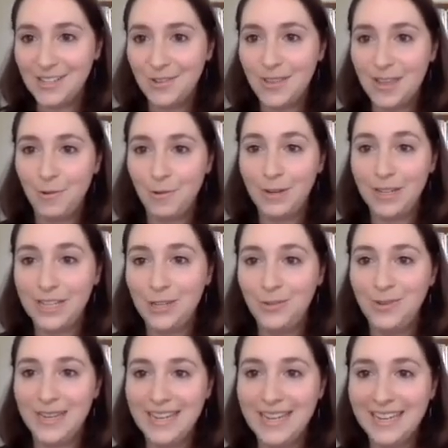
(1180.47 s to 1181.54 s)
So they were really
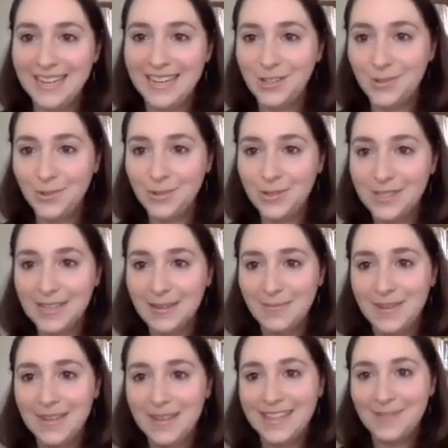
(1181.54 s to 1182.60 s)
unique in
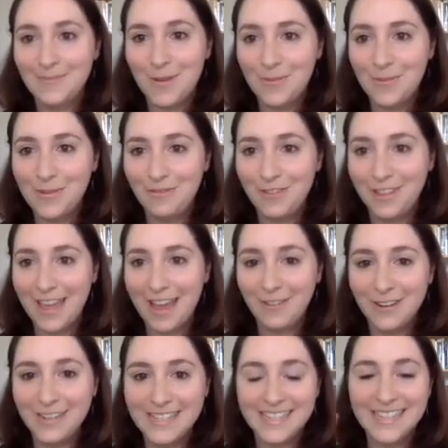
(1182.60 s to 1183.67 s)
Jerusalem in this moment for that
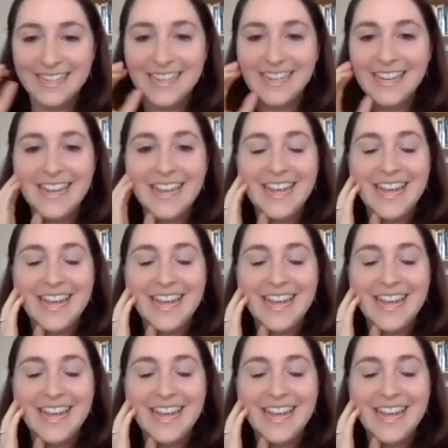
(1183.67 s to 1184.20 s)
reason.